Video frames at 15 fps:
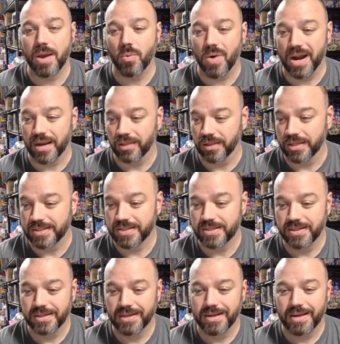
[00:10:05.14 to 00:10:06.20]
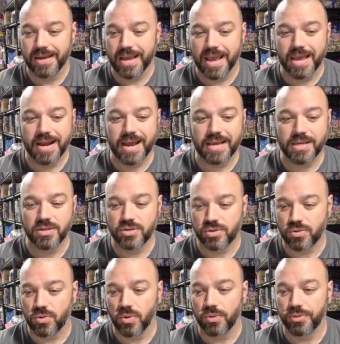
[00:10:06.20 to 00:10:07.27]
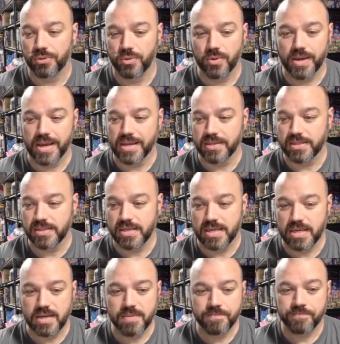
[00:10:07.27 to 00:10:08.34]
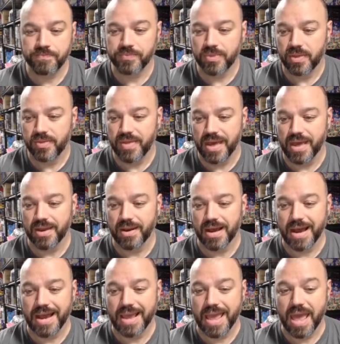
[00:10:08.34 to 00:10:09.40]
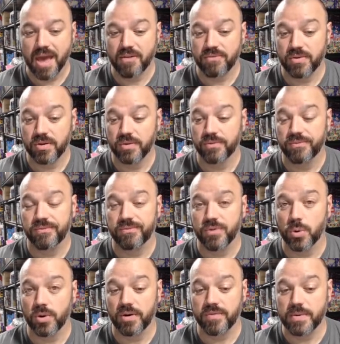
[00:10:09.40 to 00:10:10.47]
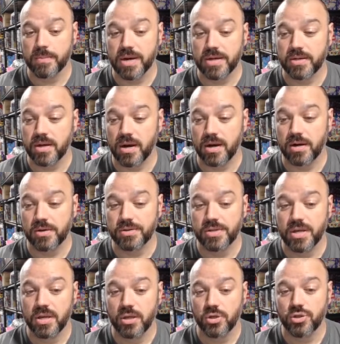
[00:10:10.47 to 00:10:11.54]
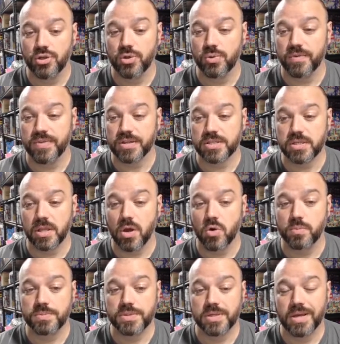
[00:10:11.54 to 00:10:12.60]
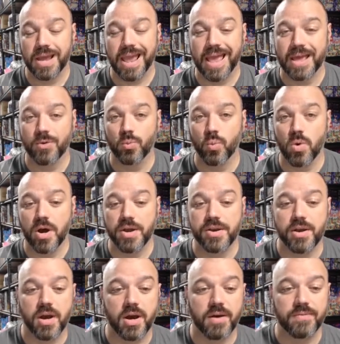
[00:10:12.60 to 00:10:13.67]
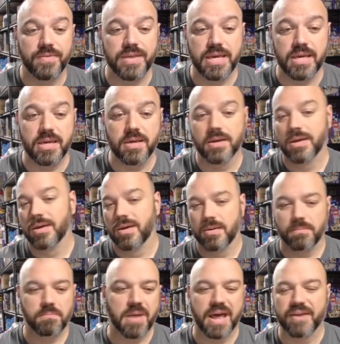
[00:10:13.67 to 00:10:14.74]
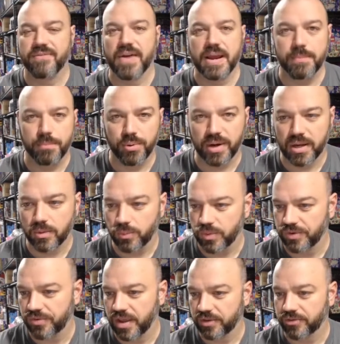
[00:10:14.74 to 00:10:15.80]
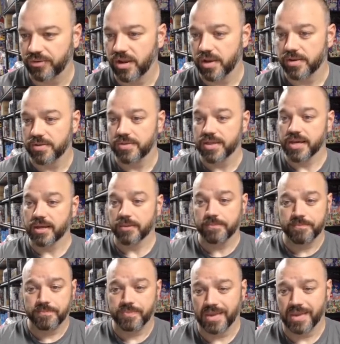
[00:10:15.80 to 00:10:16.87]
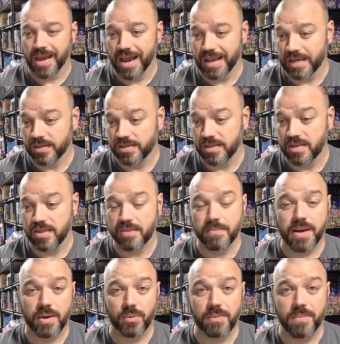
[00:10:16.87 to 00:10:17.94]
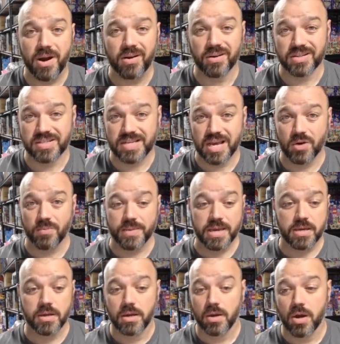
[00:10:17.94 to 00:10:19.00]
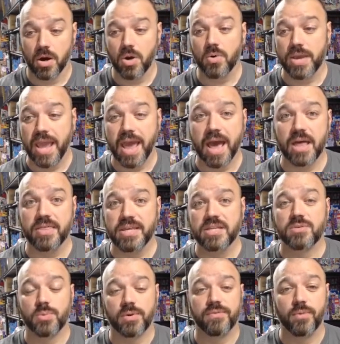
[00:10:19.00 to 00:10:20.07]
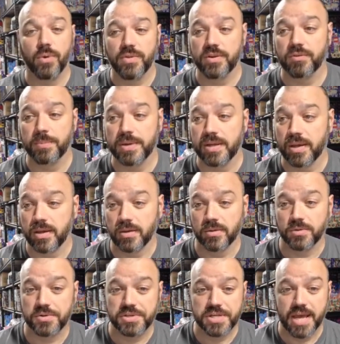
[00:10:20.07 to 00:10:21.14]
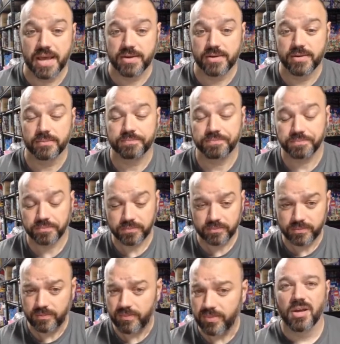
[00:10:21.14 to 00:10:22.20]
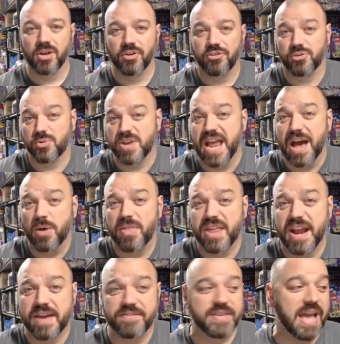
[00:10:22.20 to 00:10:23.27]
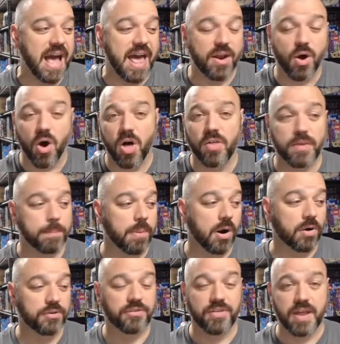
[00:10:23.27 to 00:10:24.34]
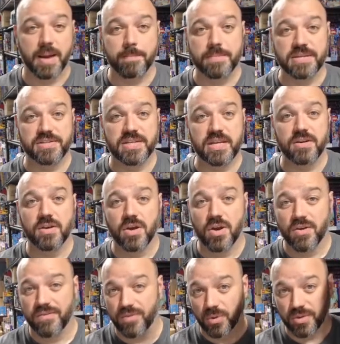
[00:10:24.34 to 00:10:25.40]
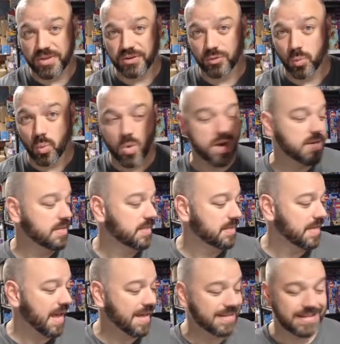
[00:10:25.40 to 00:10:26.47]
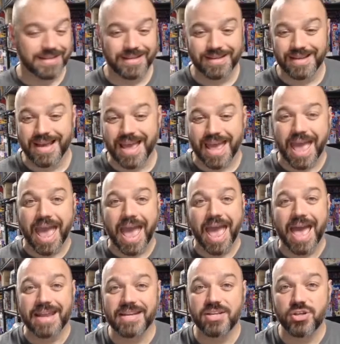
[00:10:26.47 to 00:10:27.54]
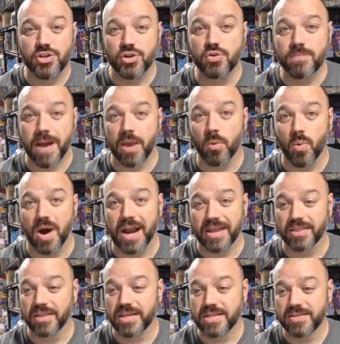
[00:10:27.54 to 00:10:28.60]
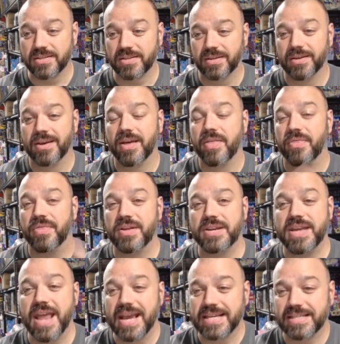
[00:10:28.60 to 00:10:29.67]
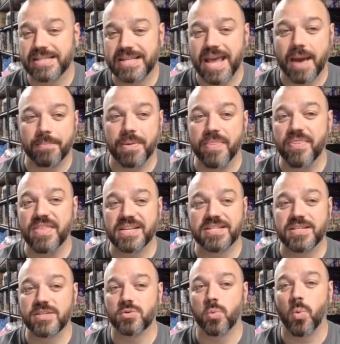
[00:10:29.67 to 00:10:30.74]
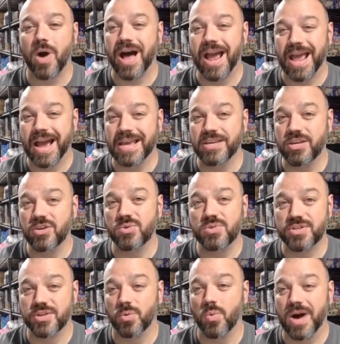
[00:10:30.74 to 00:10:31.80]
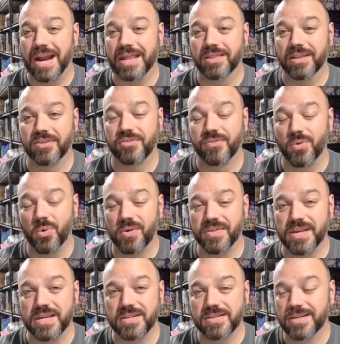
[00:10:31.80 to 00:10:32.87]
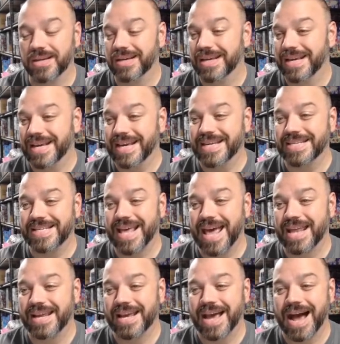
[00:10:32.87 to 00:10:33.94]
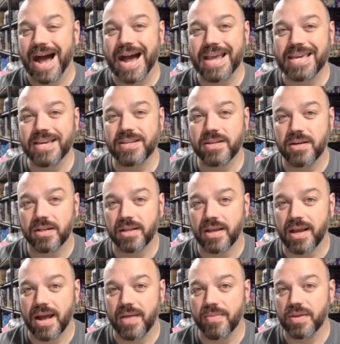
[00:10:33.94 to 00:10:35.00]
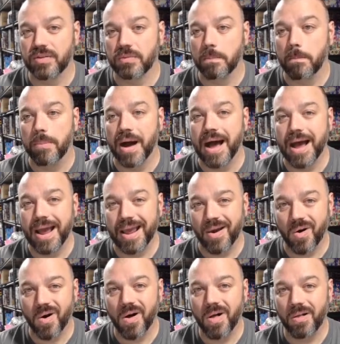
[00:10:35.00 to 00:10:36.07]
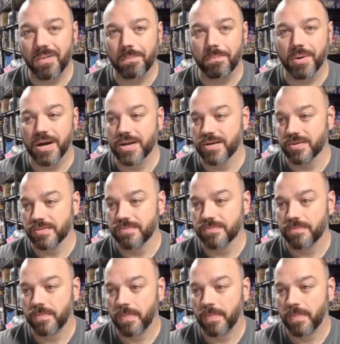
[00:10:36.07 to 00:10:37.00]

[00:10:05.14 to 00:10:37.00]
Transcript: my wanted list, and I can scroll through it and see that I have 4 of the mud guards, 2 of the slopes, and 1 of the modified brick recessed stud thing. I can see that my remarks tell me, oh yeah, these were for this particular set. So now that I've got all the parts that I'm missing for this one set added to my wanted list, the next step, and this is why I use the wanted list for these, is that I can click on this Buy All button.